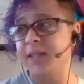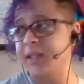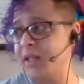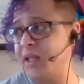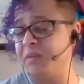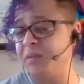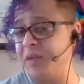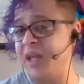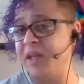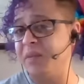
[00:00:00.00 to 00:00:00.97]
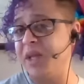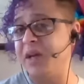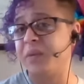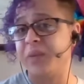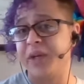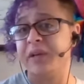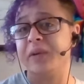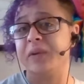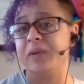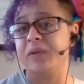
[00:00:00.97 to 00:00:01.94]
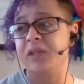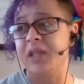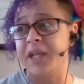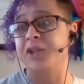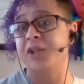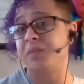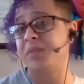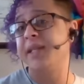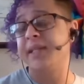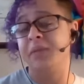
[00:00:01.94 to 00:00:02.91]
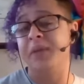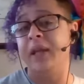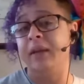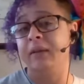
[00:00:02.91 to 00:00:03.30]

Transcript: it can be a real dangerous place to be.